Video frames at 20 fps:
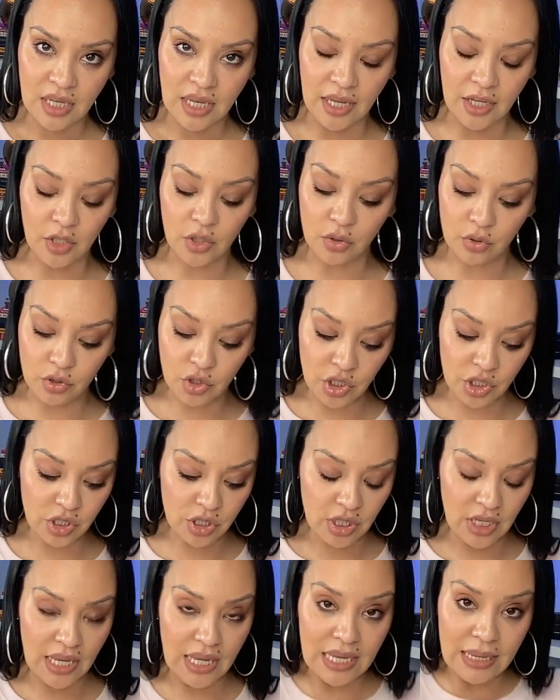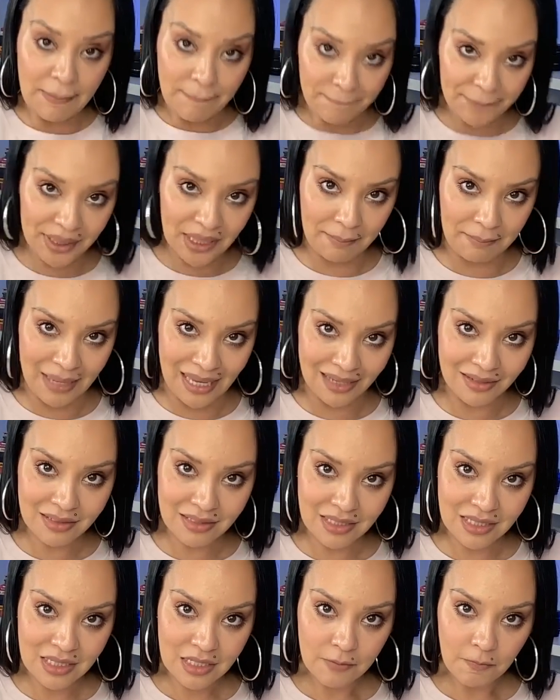and you just
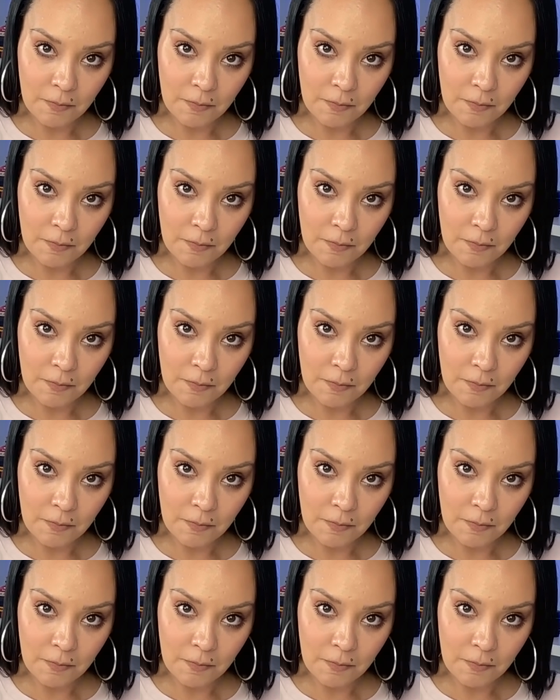implement